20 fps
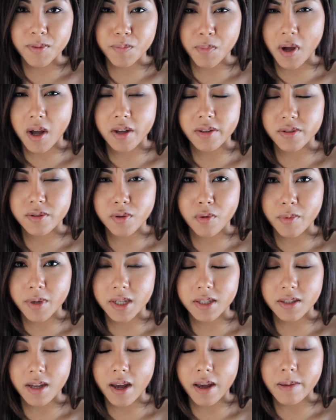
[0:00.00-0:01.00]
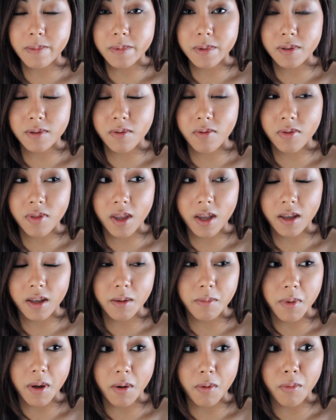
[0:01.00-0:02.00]
pause so many times to
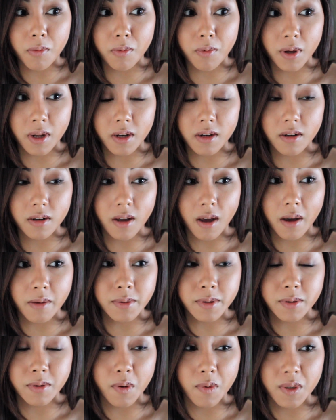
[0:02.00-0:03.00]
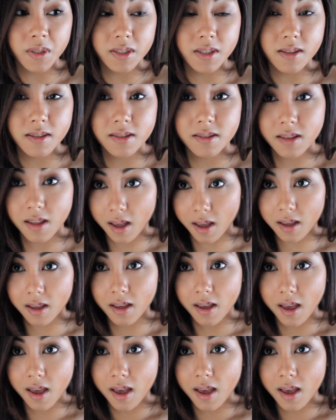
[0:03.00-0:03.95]
think about what I was going to say.